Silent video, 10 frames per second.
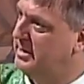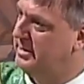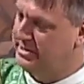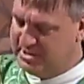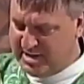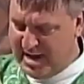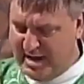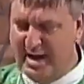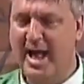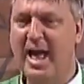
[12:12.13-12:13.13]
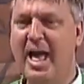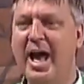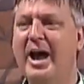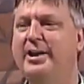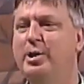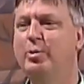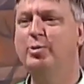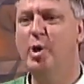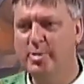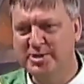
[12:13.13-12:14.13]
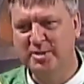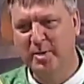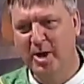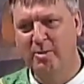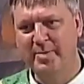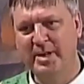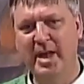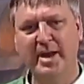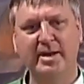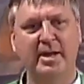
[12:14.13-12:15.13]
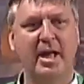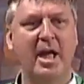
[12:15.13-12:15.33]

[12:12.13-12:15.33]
They're saying, I don't know what tomorrow will be like.